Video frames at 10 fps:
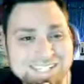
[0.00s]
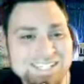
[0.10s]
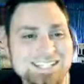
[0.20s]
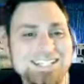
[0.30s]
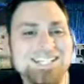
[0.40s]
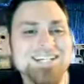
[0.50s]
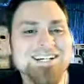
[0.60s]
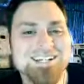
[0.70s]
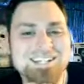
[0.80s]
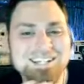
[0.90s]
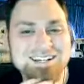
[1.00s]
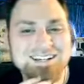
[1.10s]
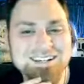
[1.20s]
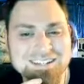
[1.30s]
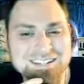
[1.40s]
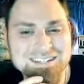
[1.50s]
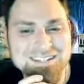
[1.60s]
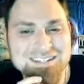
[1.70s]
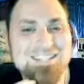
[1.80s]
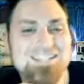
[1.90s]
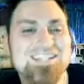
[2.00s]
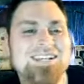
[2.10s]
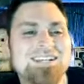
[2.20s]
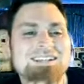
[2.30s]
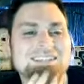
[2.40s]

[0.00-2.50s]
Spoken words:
remote control, or did they actually have